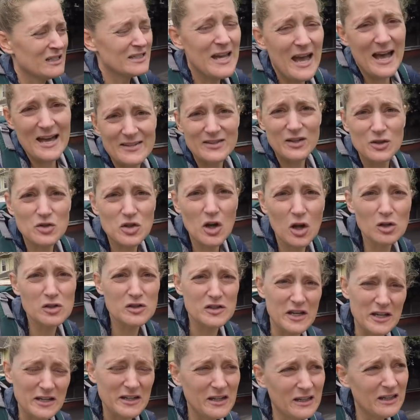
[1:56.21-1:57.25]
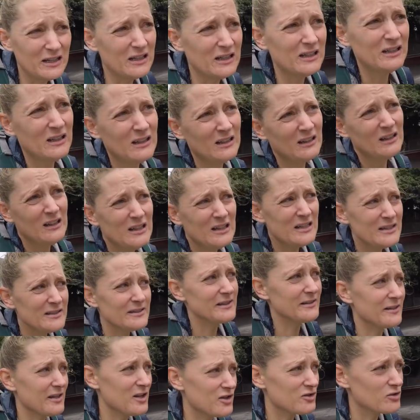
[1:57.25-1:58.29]
Yeah, so Dalton,
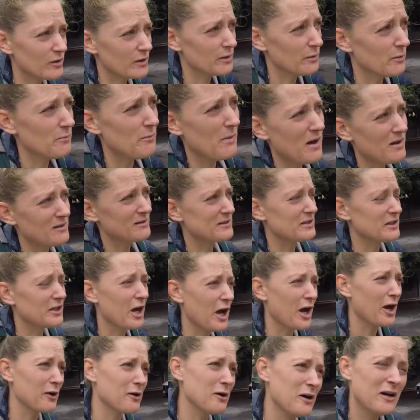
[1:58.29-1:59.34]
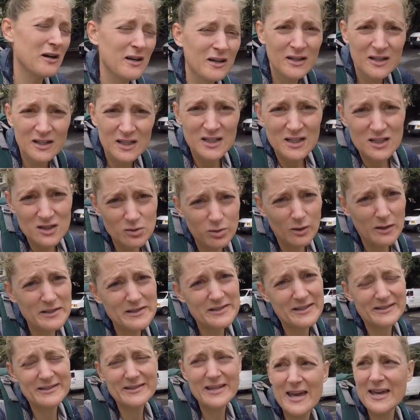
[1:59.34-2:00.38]
621 miles to go,
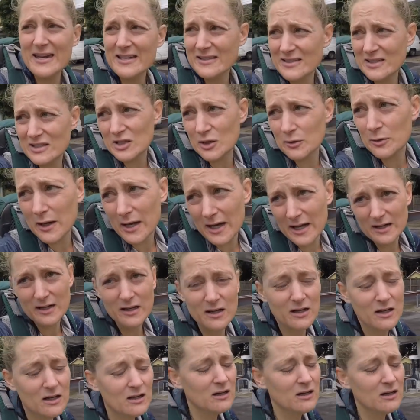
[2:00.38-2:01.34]
26 days to do it in.